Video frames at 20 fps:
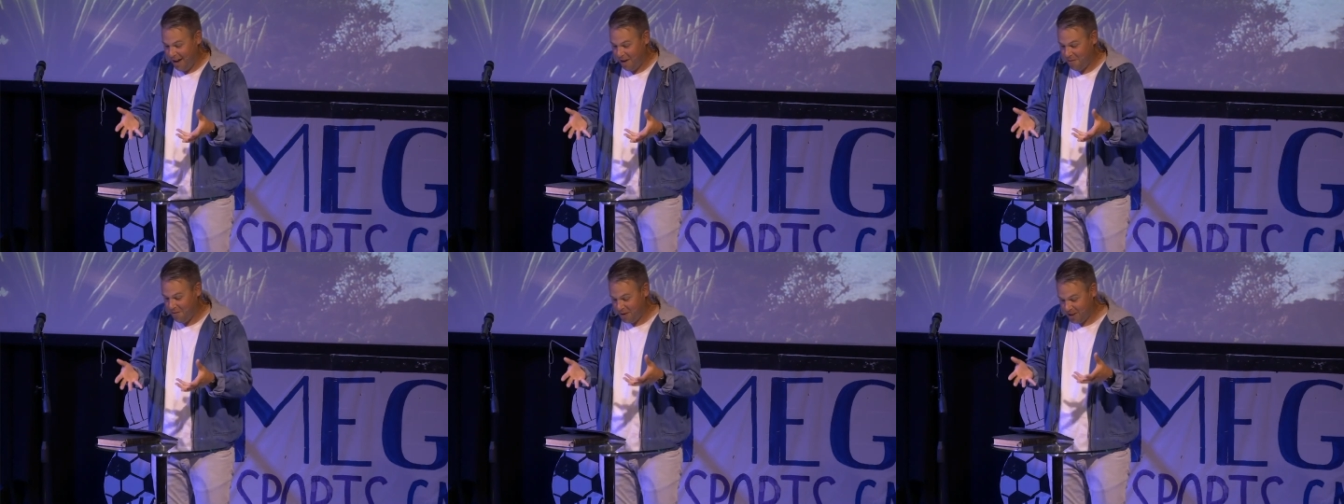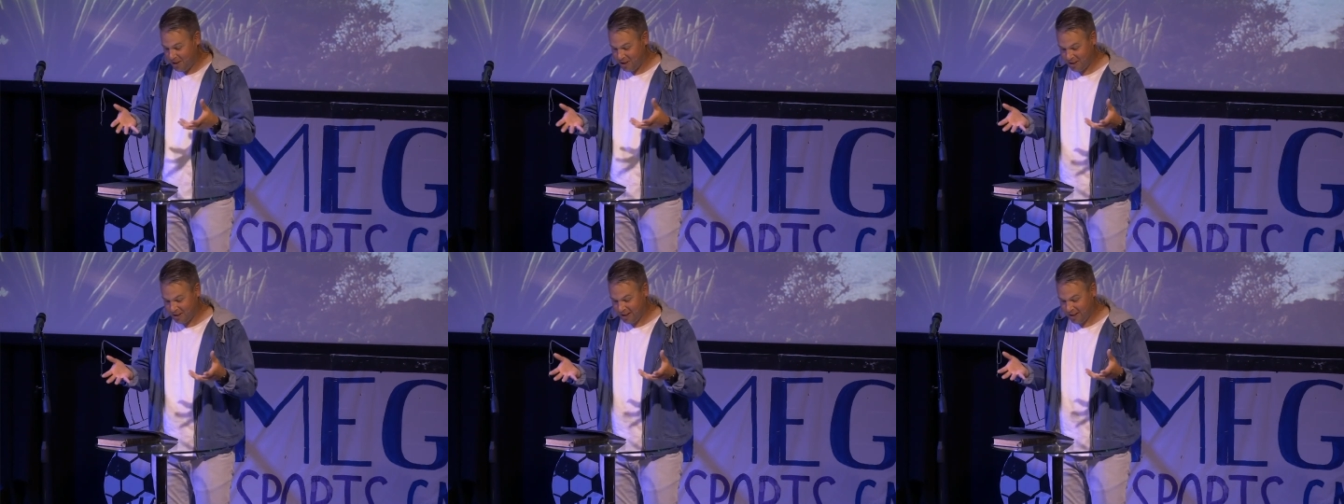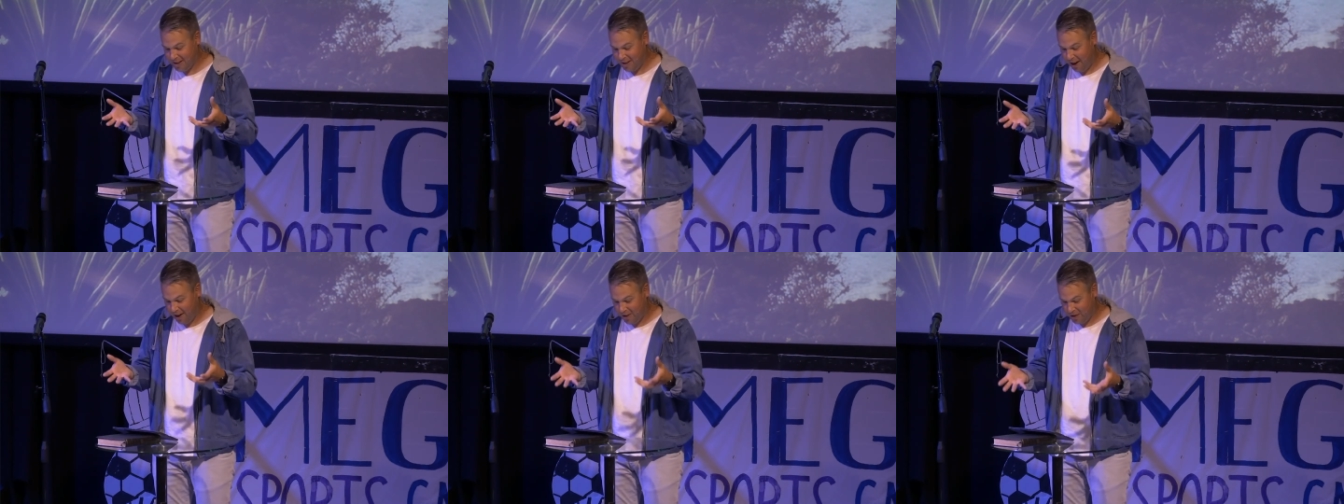and we just
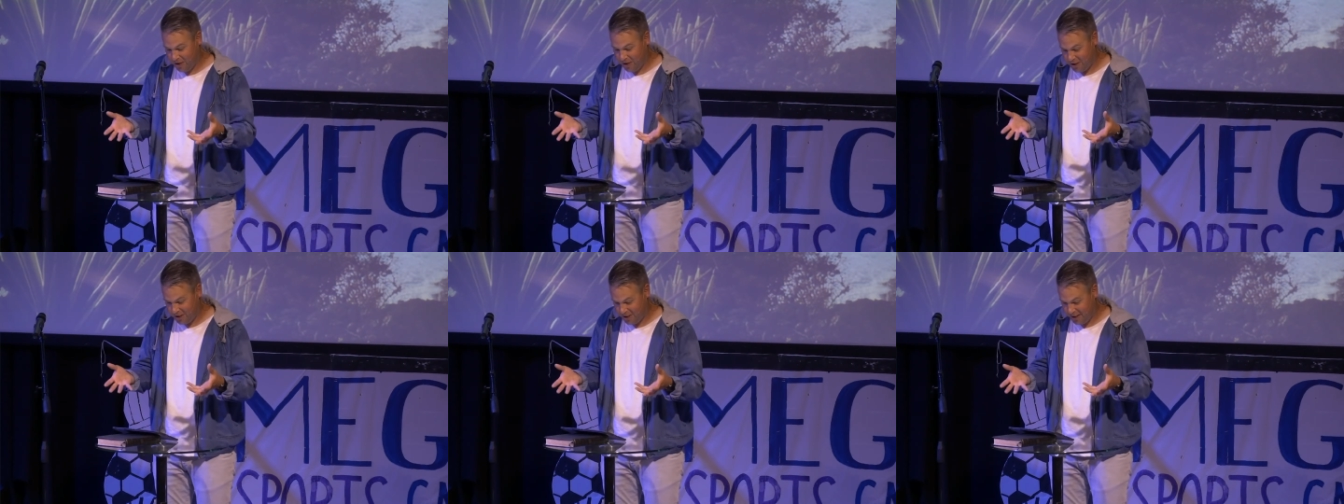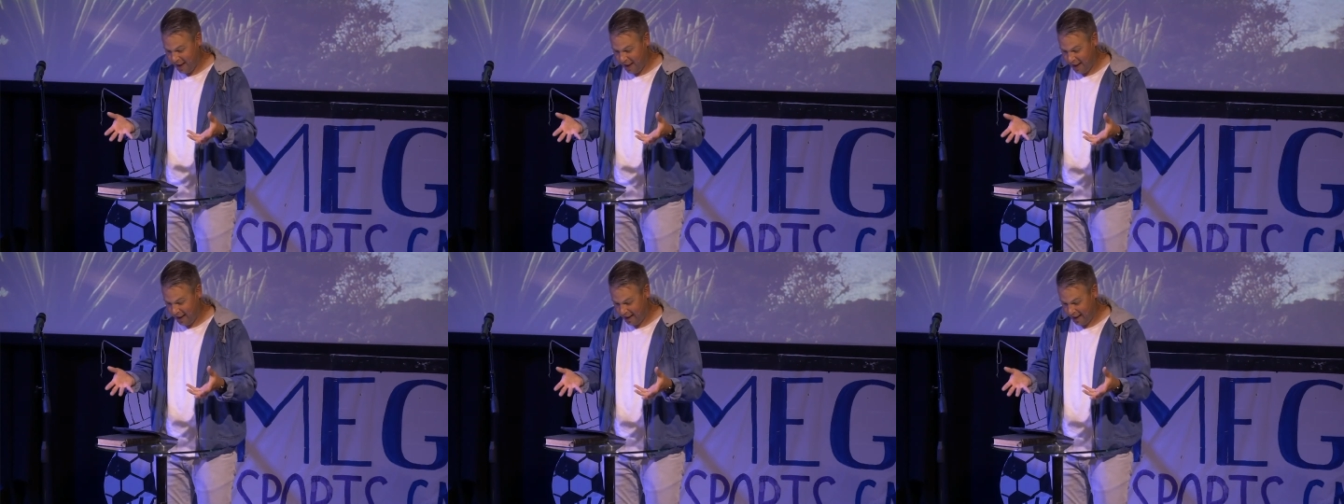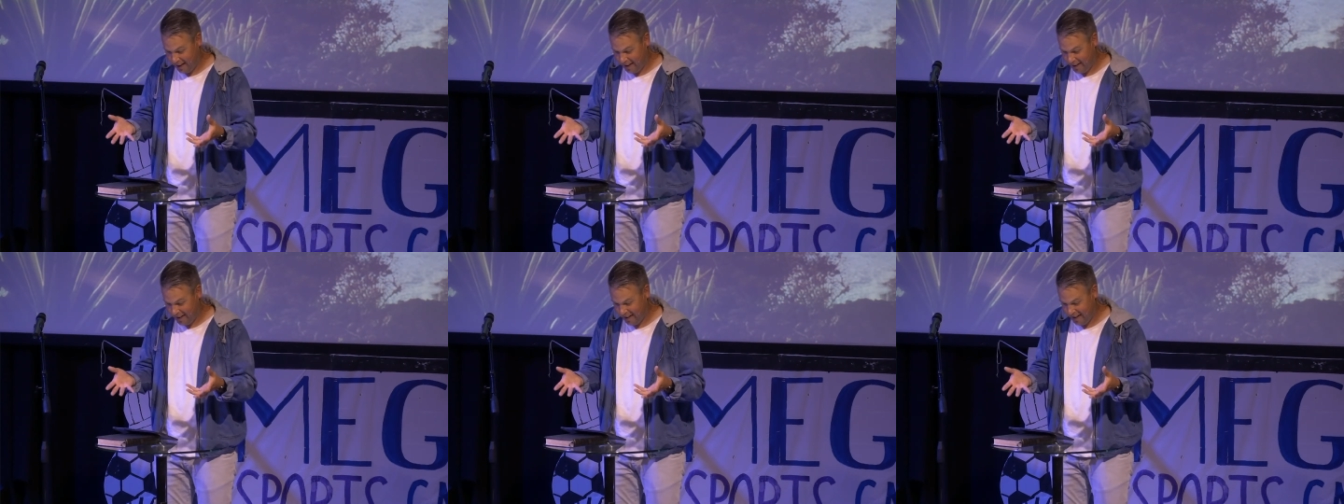need to
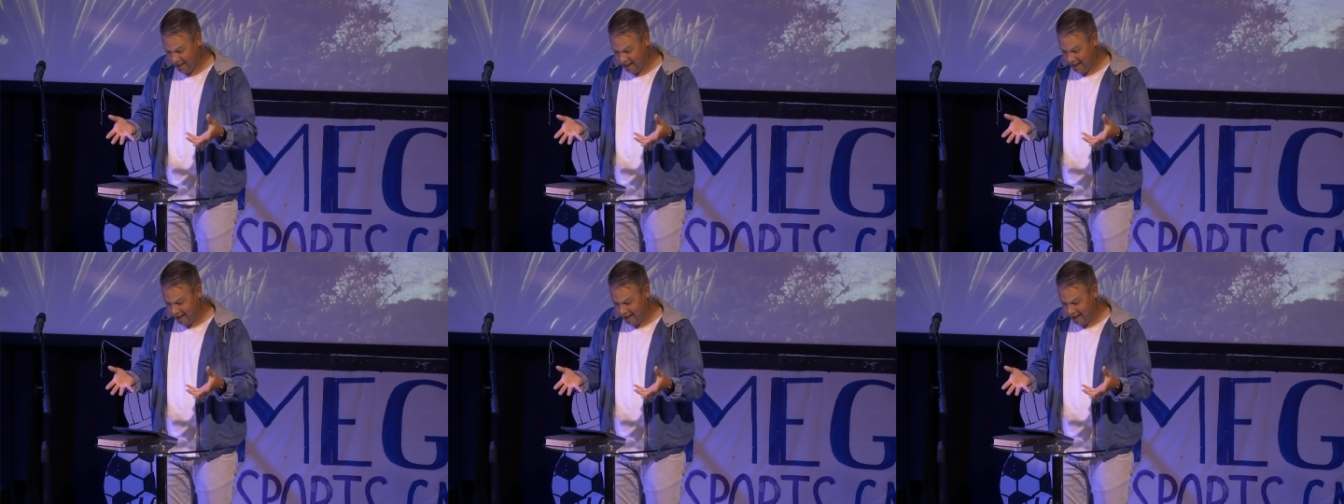understand